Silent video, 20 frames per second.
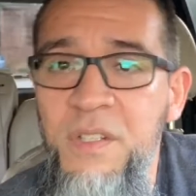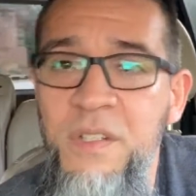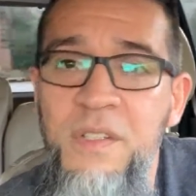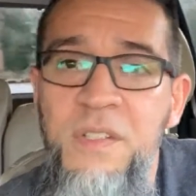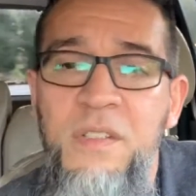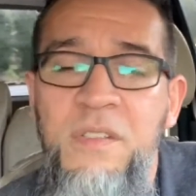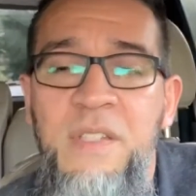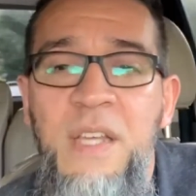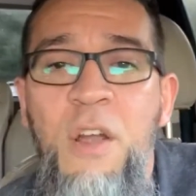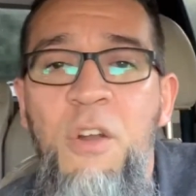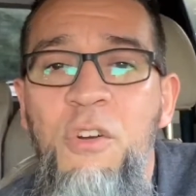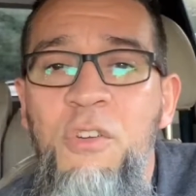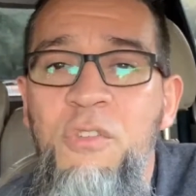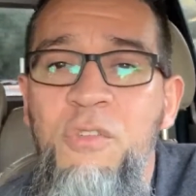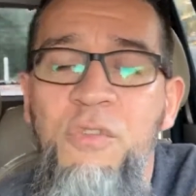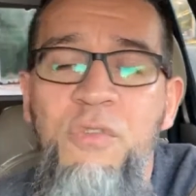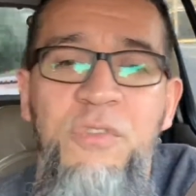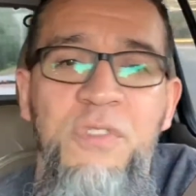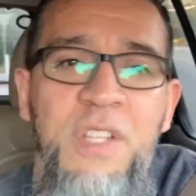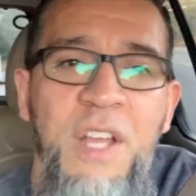sour
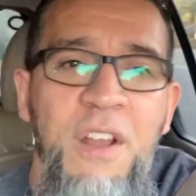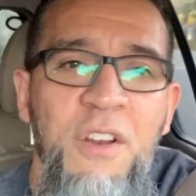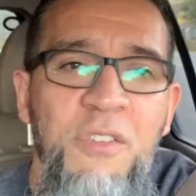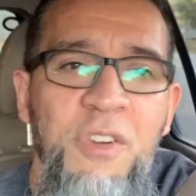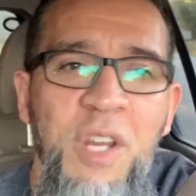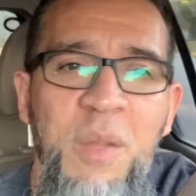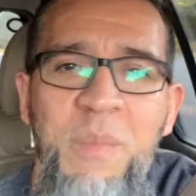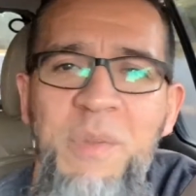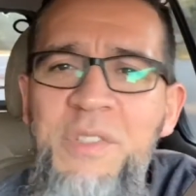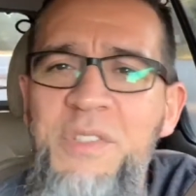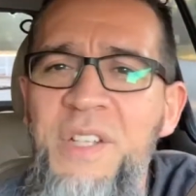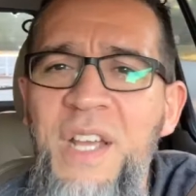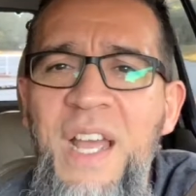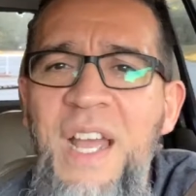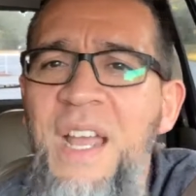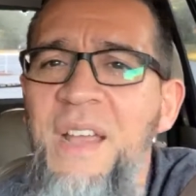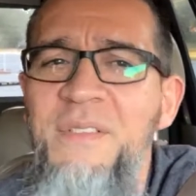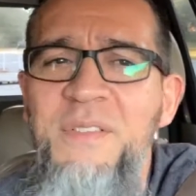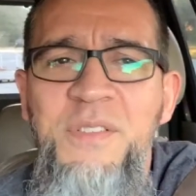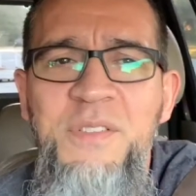cream and
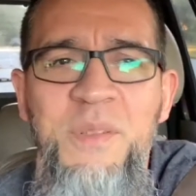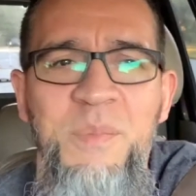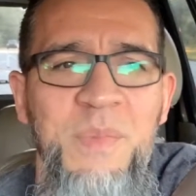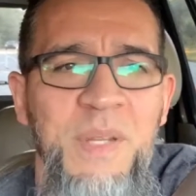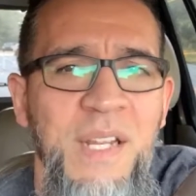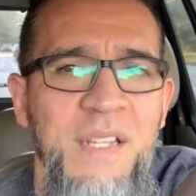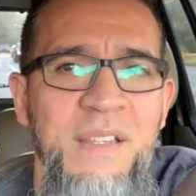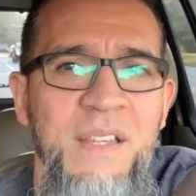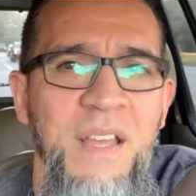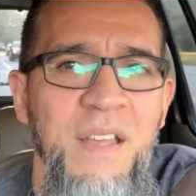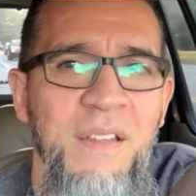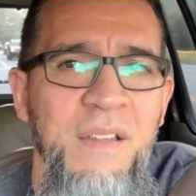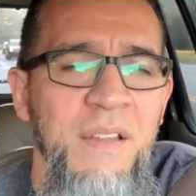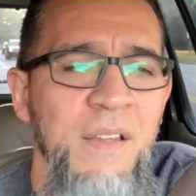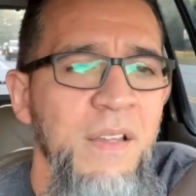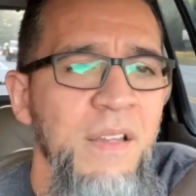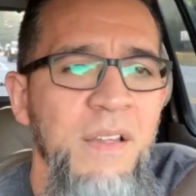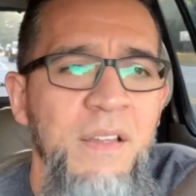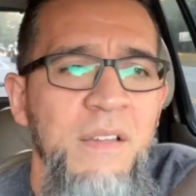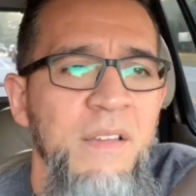chives or something like that.
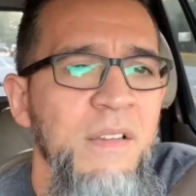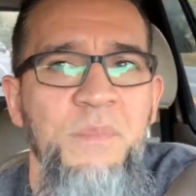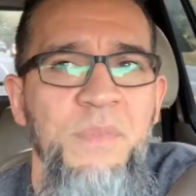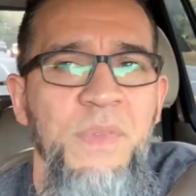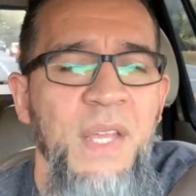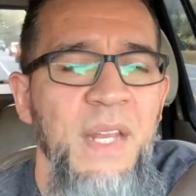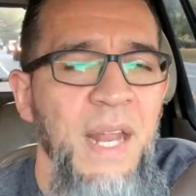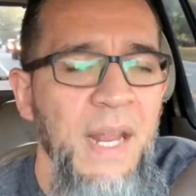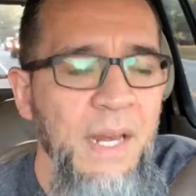And I